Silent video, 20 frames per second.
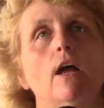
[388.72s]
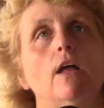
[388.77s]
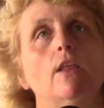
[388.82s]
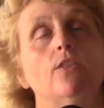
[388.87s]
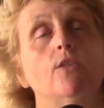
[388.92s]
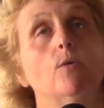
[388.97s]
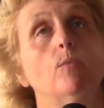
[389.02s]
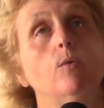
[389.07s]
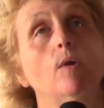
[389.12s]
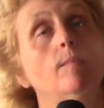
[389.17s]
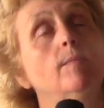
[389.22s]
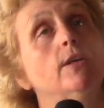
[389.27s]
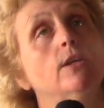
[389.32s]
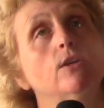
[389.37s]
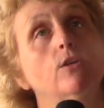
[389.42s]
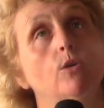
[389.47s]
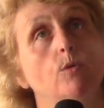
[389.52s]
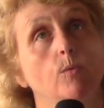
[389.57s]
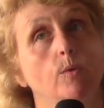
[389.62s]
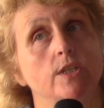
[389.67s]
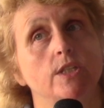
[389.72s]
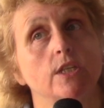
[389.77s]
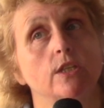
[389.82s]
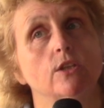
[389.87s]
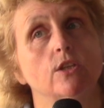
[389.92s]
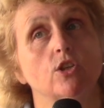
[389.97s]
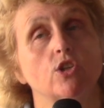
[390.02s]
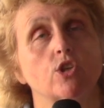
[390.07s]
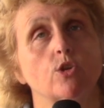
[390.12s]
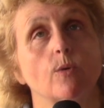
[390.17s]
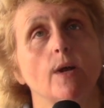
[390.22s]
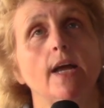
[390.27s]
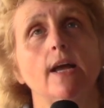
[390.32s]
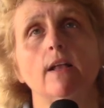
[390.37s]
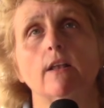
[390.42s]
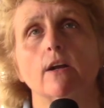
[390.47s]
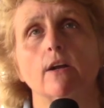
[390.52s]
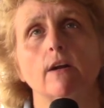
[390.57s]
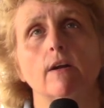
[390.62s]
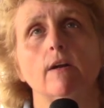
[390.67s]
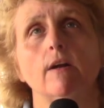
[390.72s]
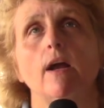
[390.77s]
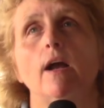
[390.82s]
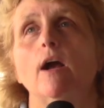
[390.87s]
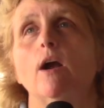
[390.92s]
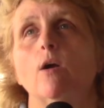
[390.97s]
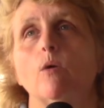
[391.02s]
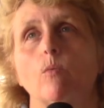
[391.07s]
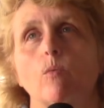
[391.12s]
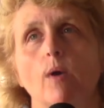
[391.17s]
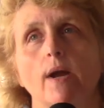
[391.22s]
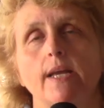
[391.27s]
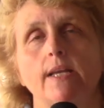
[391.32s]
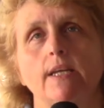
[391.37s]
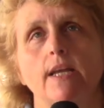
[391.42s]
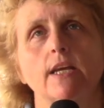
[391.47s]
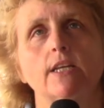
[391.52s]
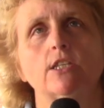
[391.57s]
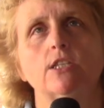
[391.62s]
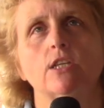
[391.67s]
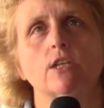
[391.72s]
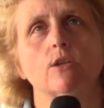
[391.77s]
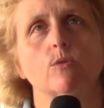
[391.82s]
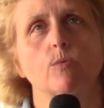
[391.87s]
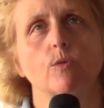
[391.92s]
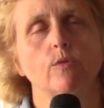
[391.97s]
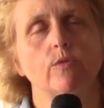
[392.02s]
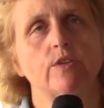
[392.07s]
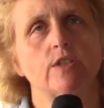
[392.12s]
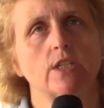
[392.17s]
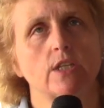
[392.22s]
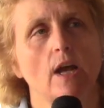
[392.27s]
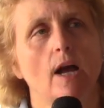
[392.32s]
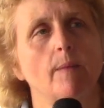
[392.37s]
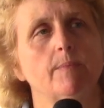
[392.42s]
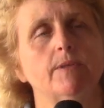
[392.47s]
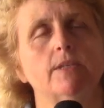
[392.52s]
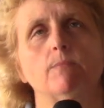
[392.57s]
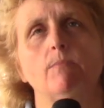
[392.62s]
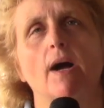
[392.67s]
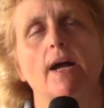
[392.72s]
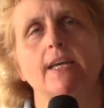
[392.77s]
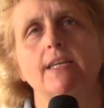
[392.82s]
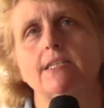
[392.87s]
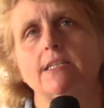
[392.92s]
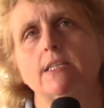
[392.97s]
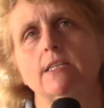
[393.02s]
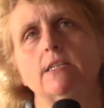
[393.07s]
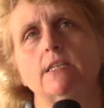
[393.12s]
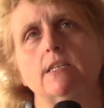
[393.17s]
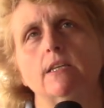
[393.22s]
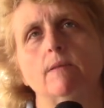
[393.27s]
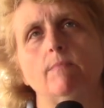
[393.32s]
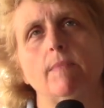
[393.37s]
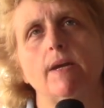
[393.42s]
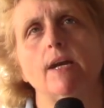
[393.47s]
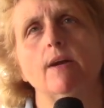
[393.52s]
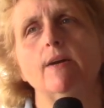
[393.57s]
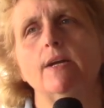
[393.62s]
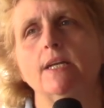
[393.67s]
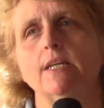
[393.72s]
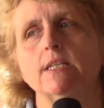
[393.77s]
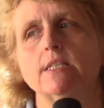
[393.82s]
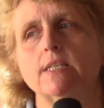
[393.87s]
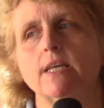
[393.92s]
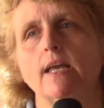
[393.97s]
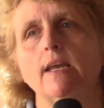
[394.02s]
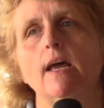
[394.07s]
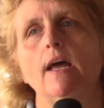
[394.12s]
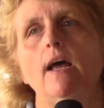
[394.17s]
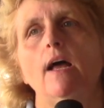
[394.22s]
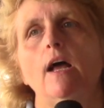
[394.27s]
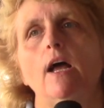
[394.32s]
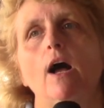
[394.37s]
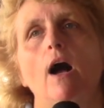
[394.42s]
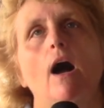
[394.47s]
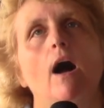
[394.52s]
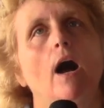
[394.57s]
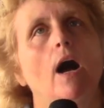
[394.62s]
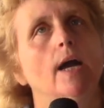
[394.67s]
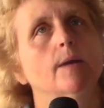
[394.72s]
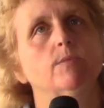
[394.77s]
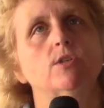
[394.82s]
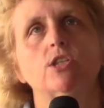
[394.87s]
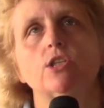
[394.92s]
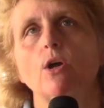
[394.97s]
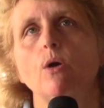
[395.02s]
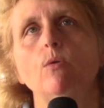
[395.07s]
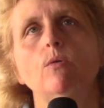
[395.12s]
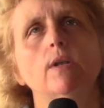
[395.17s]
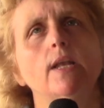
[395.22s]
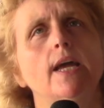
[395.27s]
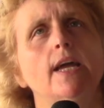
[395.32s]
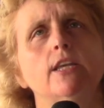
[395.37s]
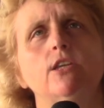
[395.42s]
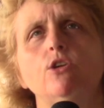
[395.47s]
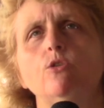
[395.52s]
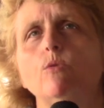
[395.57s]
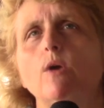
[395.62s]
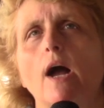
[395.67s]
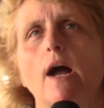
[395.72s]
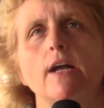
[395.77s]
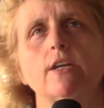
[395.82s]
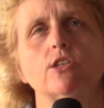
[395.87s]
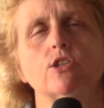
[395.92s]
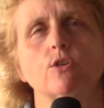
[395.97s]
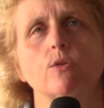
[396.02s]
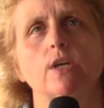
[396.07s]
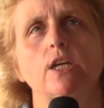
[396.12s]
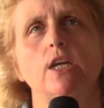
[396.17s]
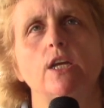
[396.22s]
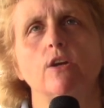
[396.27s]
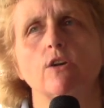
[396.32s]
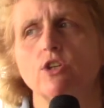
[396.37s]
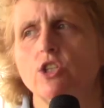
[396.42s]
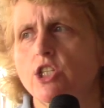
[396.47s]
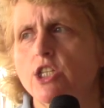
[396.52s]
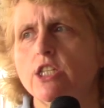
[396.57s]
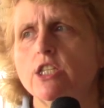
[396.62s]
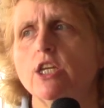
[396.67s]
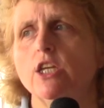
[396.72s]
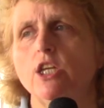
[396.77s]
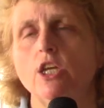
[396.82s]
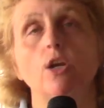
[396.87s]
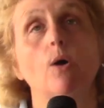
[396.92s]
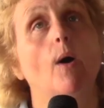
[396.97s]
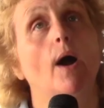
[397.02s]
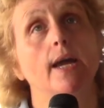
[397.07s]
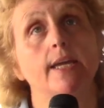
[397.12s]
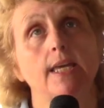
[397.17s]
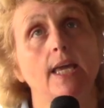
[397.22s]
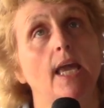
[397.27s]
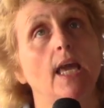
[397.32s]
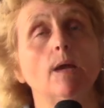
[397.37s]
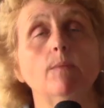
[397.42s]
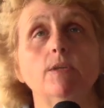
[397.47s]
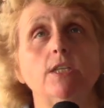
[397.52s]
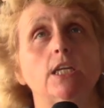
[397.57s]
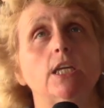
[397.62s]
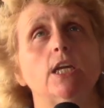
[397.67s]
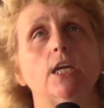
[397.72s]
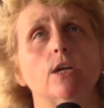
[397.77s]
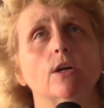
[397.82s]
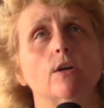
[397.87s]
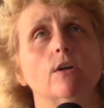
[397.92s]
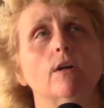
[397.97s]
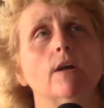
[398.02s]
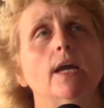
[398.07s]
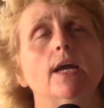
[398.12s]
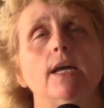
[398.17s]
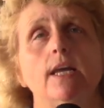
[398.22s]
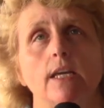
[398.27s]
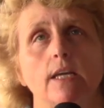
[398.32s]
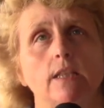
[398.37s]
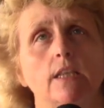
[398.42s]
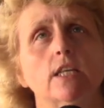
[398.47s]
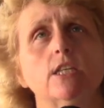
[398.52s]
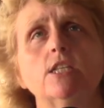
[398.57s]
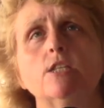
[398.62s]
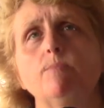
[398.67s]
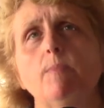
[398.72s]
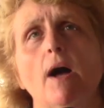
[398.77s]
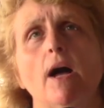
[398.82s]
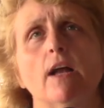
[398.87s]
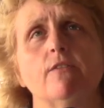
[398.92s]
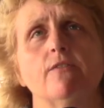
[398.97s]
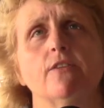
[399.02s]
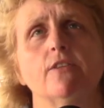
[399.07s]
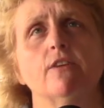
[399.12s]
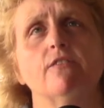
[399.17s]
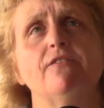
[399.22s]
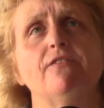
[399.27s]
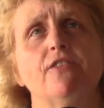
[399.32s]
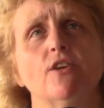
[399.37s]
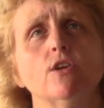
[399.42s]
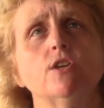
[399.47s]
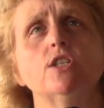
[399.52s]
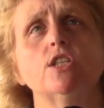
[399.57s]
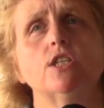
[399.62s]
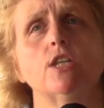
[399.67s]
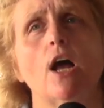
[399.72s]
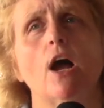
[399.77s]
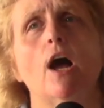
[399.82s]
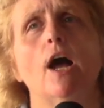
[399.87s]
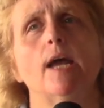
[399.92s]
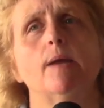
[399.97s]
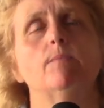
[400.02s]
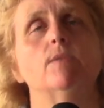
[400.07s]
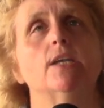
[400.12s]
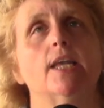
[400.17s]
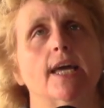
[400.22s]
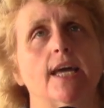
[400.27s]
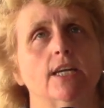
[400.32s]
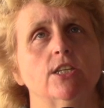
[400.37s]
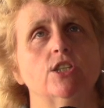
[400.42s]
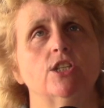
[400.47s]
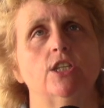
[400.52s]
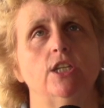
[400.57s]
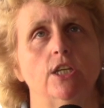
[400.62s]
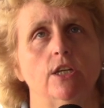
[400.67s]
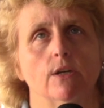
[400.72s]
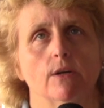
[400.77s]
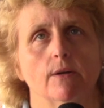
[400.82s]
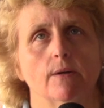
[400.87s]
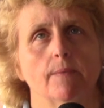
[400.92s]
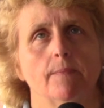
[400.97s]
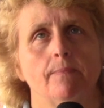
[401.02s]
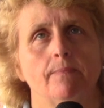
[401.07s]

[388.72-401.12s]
the woman who was in the trailer right next to the roof stopped my assistant, Mary, and said, I'm so glad you guys are here. She said, I camped here in this spot for the first time last year.